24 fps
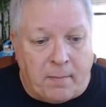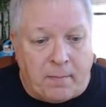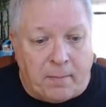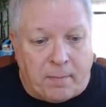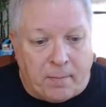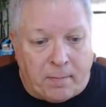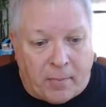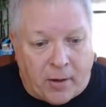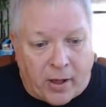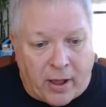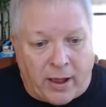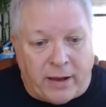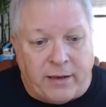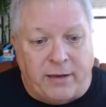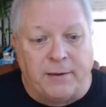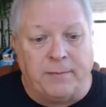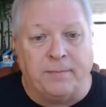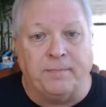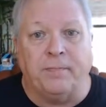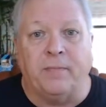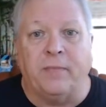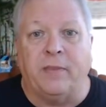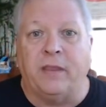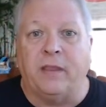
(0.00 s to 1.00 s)
but
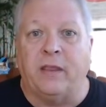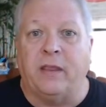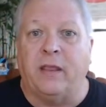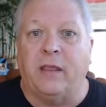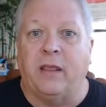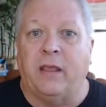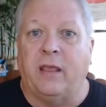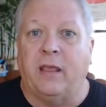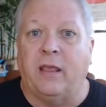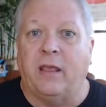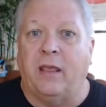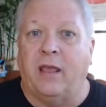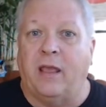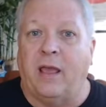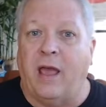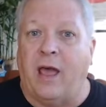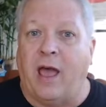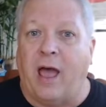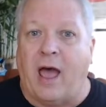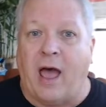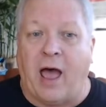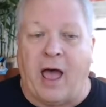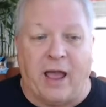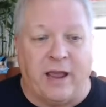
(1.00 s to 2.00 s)

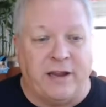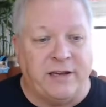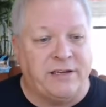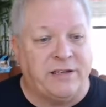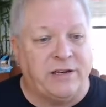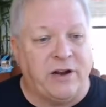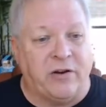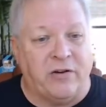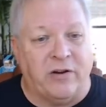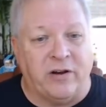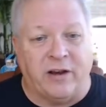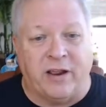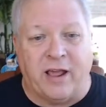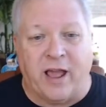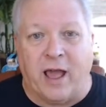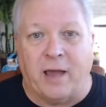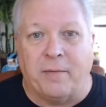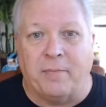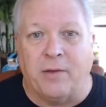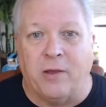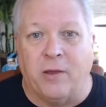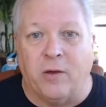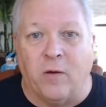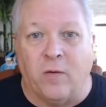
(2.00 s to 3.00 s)
I started
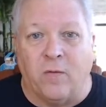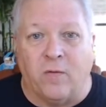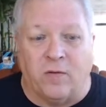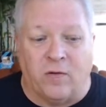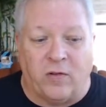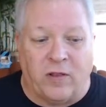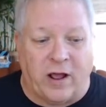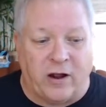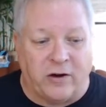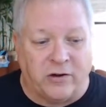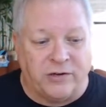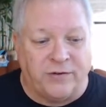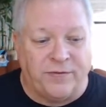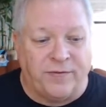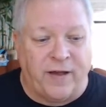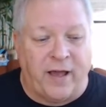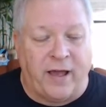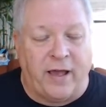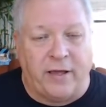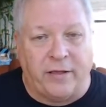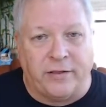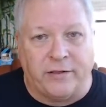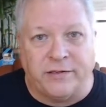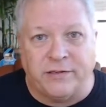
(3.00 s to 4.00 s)
copying over large
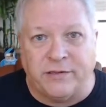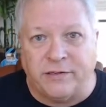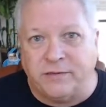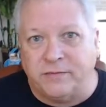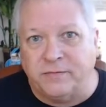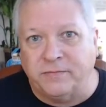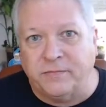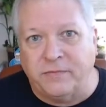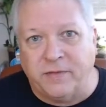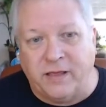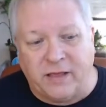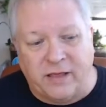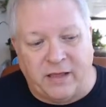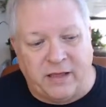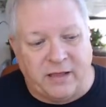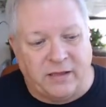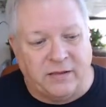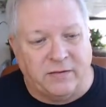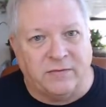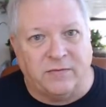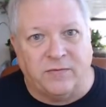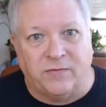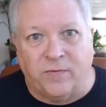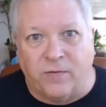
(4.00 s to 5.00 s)
files.
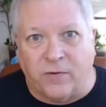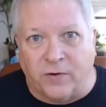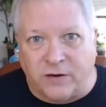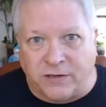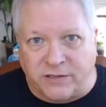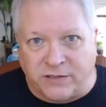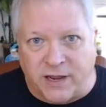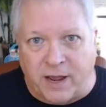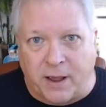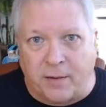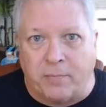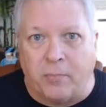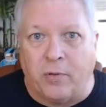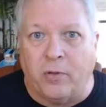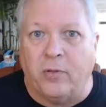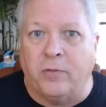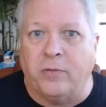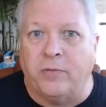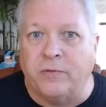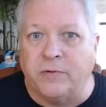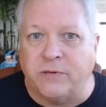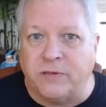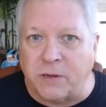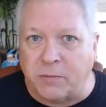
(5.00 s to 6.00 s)
For example,
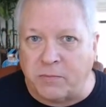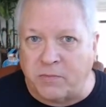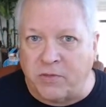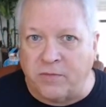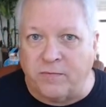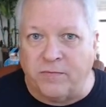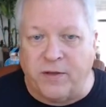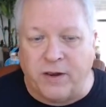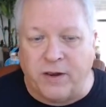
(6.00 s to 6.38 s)
some of the